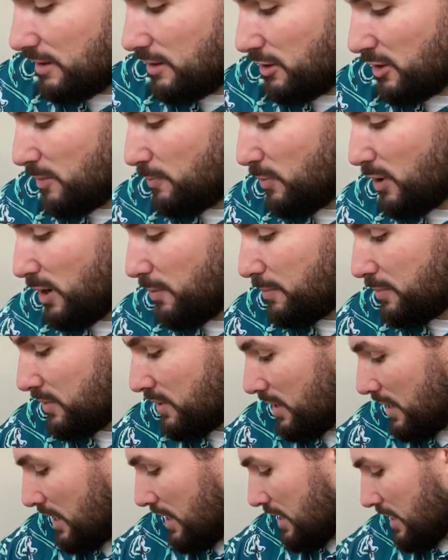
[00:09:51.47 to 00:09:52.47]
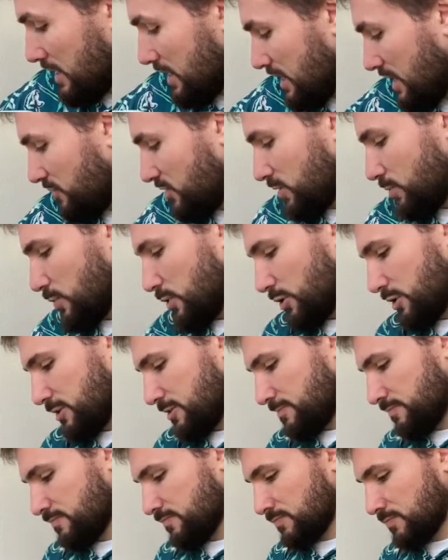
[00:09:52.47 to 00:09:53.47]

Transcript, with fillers: are going to pop even more.